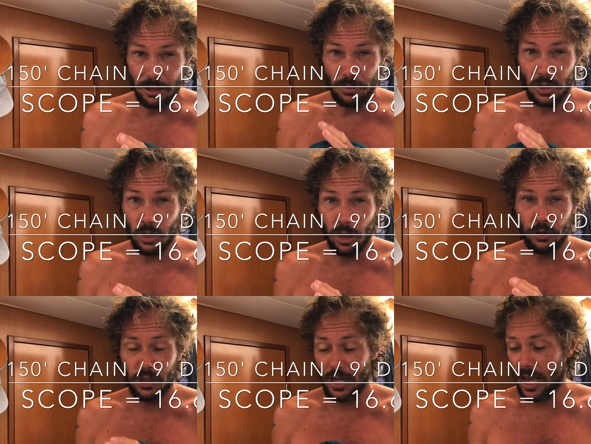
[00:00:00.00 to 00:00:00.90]
soft
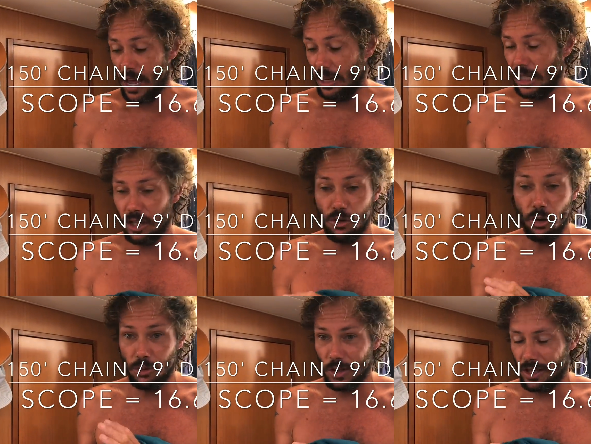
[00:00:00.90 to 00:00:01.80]
mm. sand. Like you
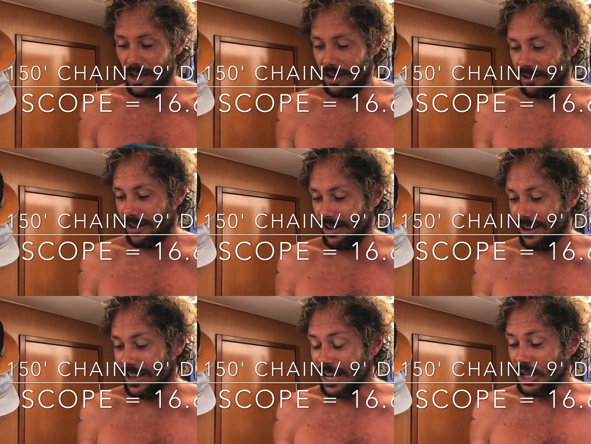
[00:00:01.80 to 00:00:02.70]
don't see the anchor head.
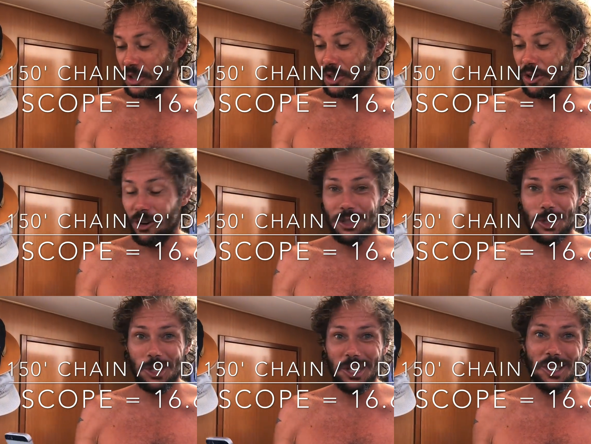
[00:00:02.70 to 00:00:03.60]
So they're on
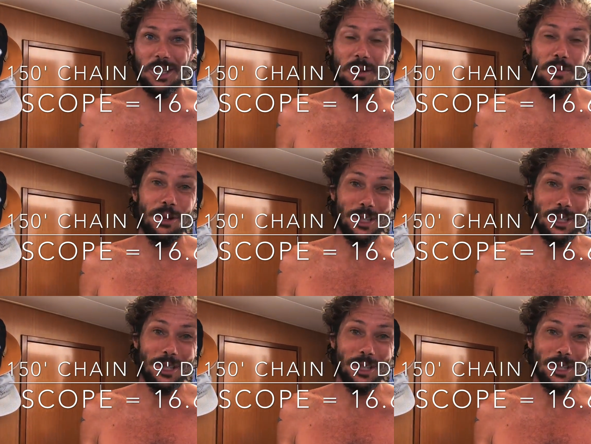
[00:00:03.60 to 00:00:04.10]
sixteen point